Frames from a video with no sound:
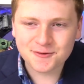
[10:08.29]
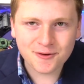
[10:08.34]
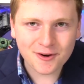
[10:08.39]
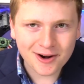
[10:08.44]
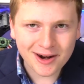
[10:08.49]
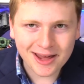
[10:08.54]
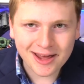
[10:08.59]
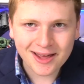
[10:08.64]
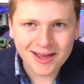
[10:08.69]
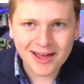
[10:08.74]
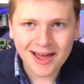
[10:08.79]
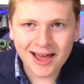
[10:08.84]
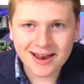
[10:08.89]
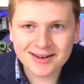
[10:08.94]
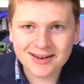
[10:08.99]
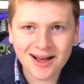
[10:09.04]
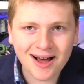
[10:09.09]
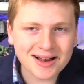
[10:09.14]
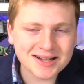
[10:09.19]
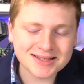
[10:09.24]
funny
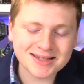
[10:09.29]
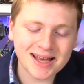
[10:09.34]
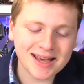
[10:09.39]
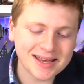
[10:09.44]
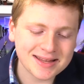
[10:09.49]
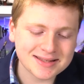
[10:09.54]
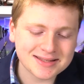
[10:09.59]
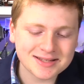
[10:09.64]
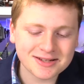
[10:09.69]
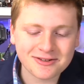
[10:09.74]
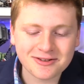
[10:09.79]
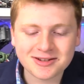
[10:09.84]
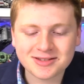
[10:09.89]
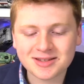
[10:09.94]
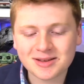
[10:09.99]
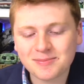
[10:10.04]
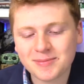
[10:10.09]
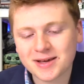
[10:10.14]
and not take it seriously,